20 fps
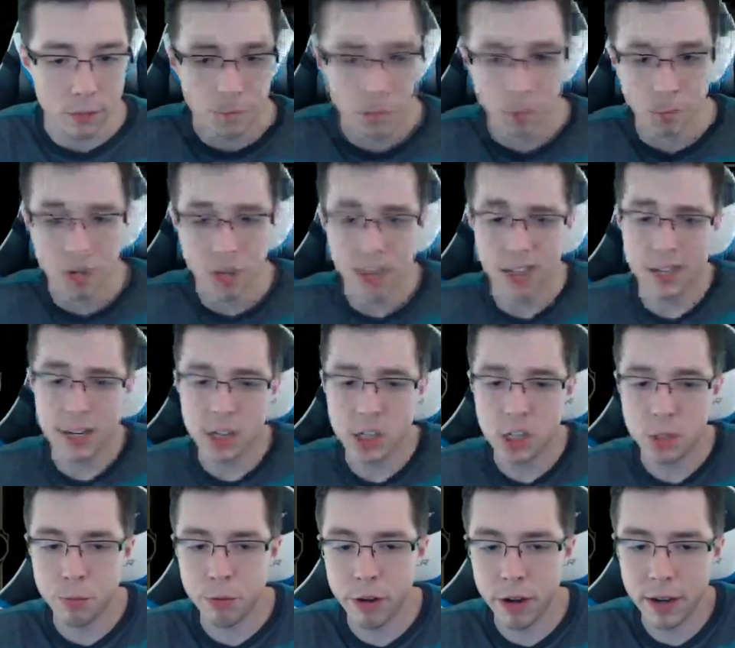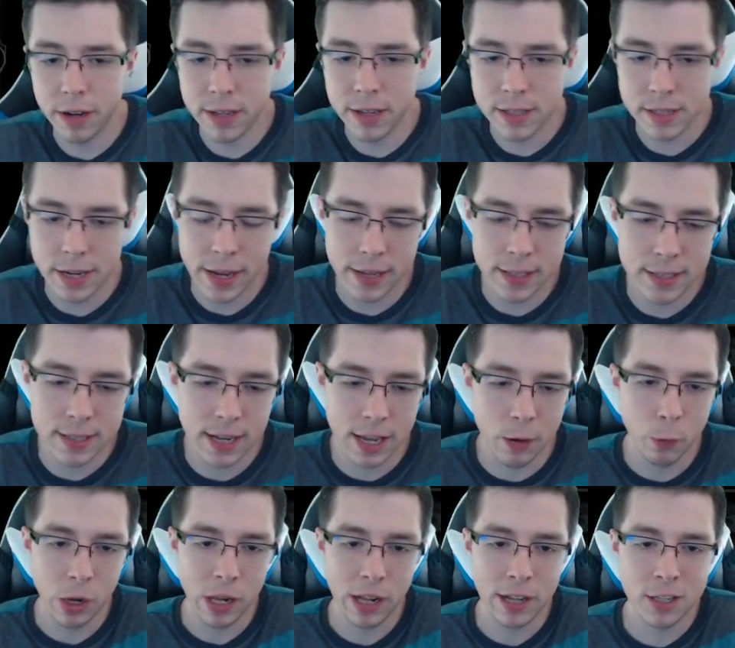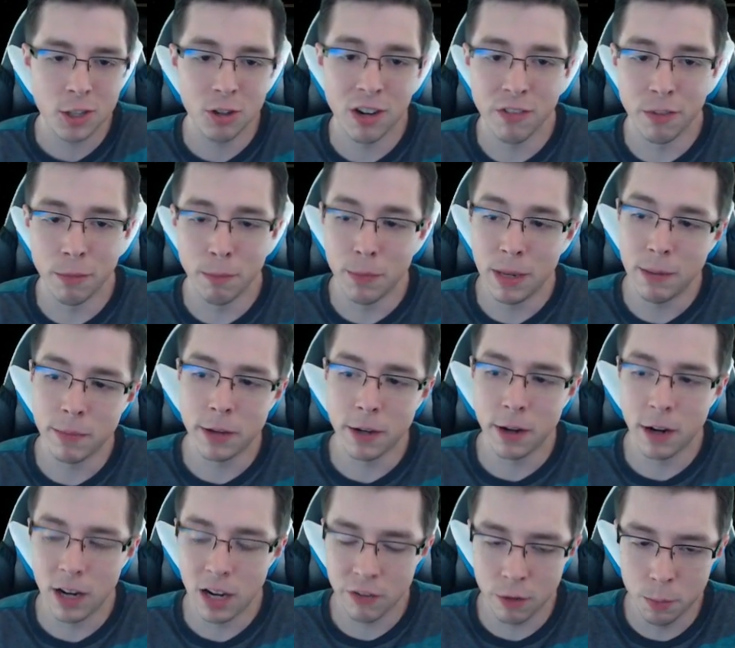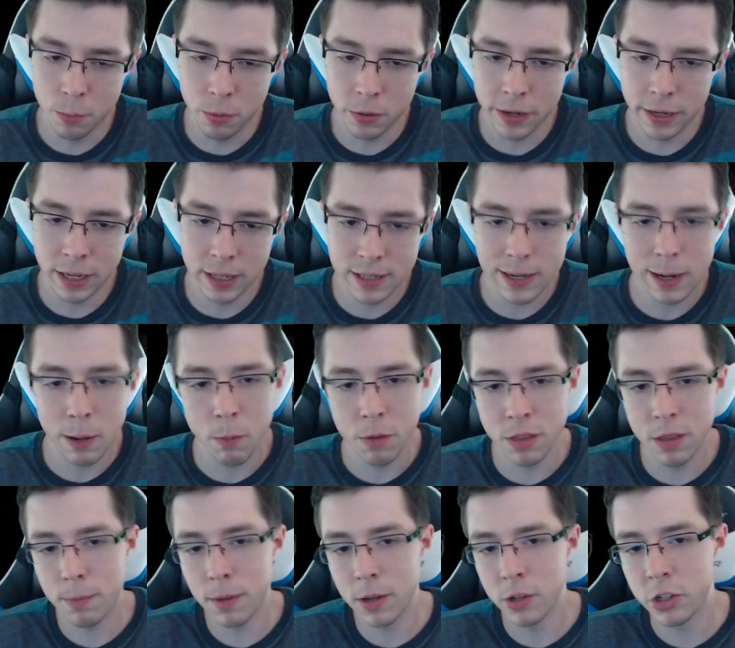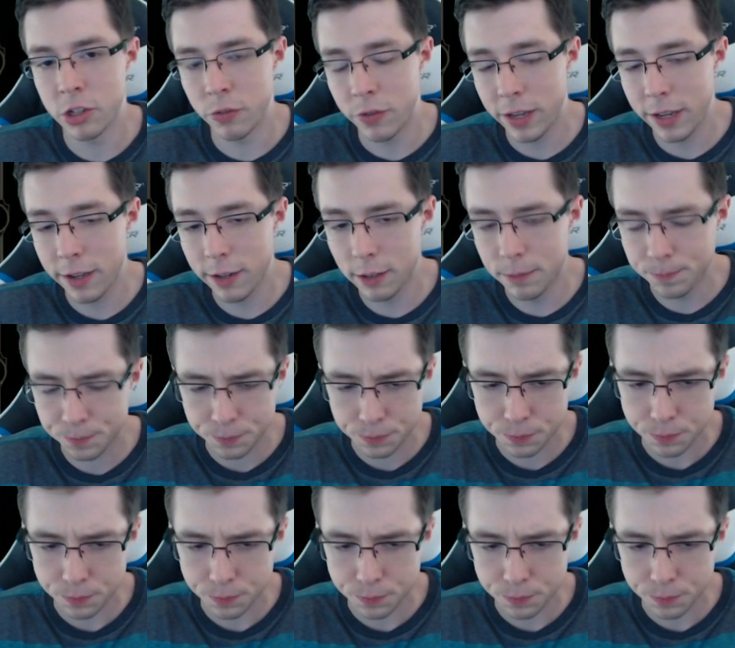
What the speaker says: Green Touch Spriggan is next, and while it's sort of a meme card if you're playing a deck with a bunch of heal,